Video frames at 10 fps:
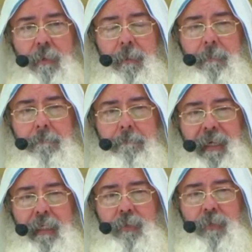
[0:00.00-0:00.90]
because
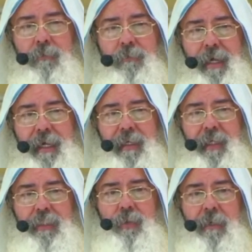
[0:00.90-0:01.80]
sin
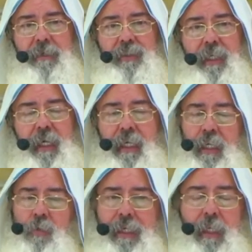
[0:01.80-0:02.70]
attracts
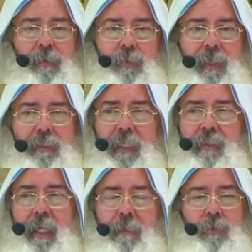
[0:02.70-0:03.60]

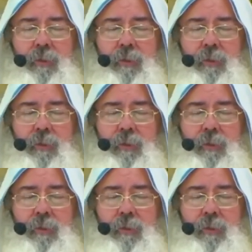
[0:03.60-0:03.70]
curses.